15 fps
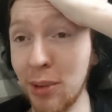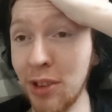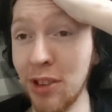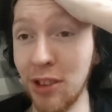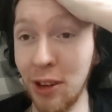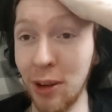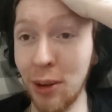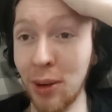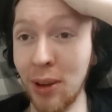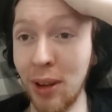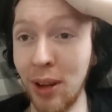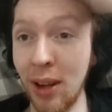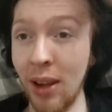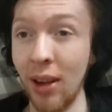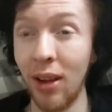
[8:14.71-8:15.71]
So
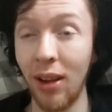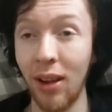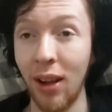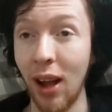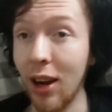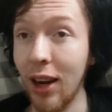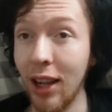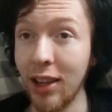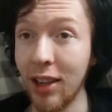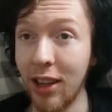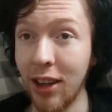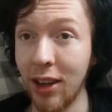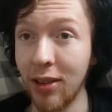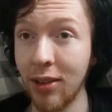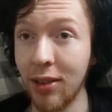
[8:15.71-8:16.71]
I'm gonna end it
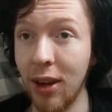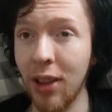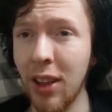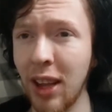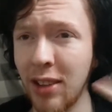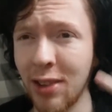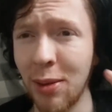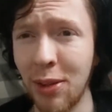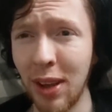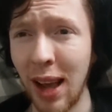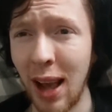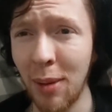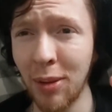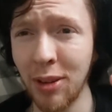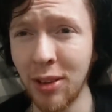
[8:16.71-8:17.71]
here, unless something
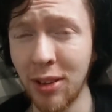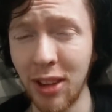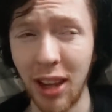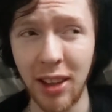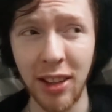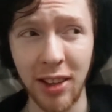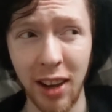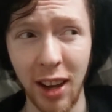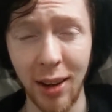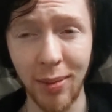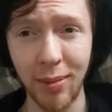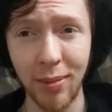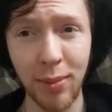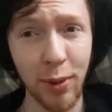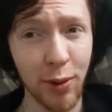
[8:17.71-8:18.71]
happens in the
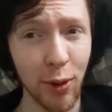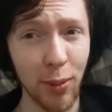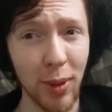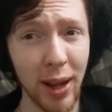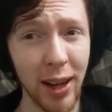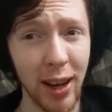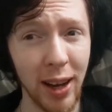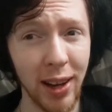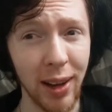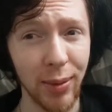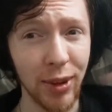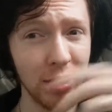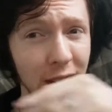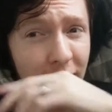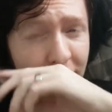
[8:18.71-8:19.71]
time before midnight, in
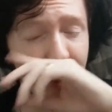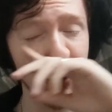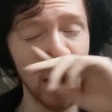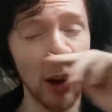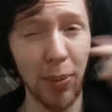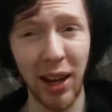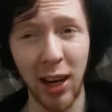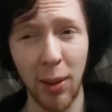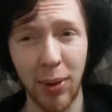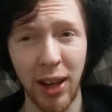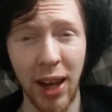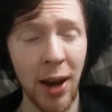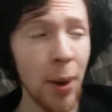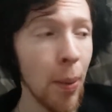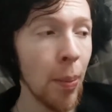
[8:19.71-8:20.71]
which case I'll pick it up
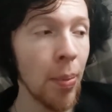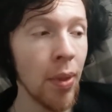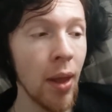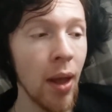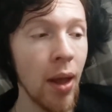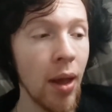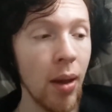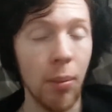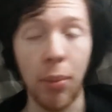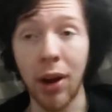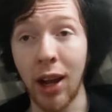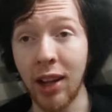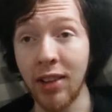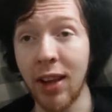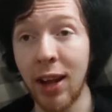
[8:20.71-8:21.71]
again.
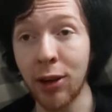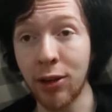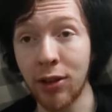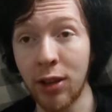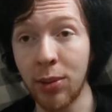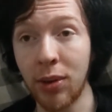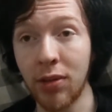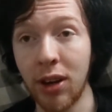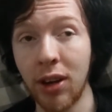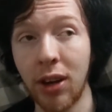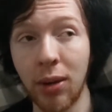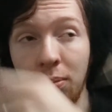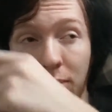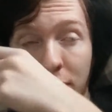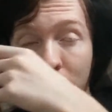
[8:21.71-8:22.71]
But I intend on sleeping right now.